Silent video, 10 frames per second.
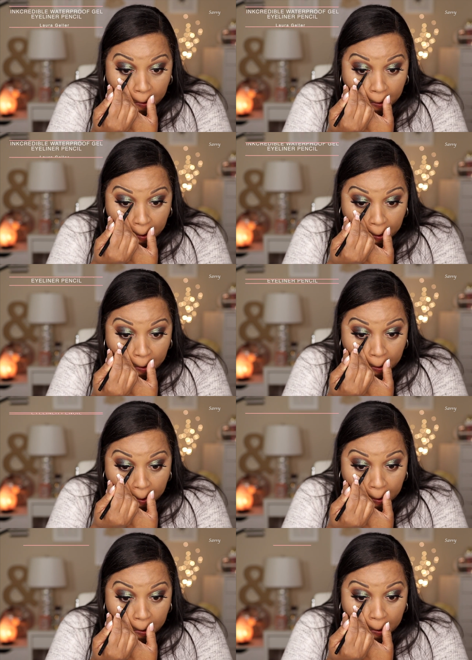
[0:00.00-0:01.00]

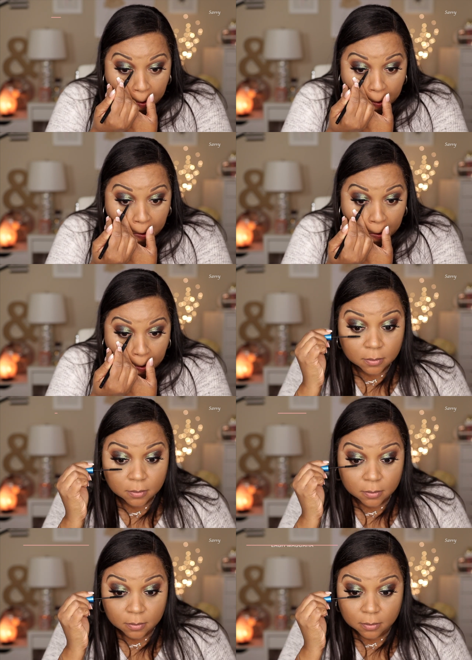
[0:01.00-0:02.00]

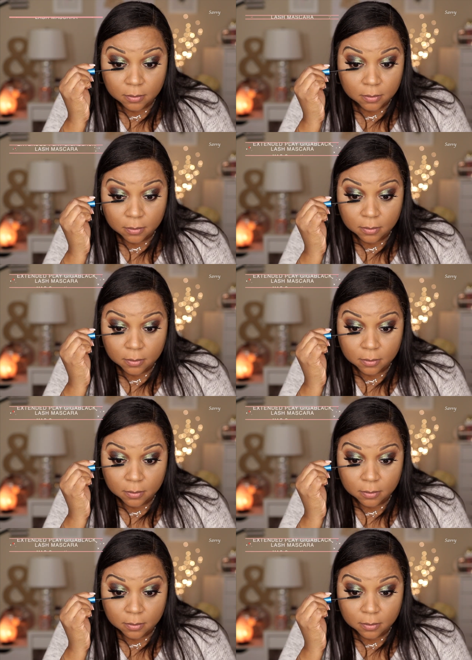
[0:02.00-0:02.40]
(silence)